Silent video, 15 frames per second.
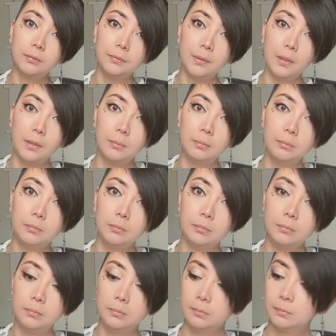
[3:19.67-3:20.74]
from
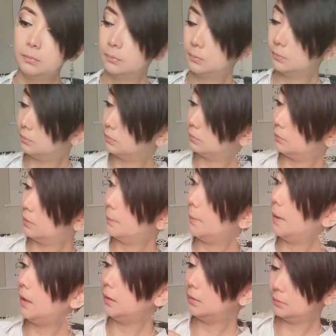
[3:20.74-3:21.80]
the
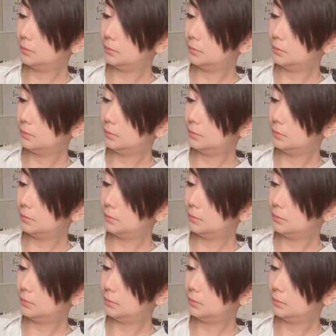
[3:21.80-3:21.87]
bag.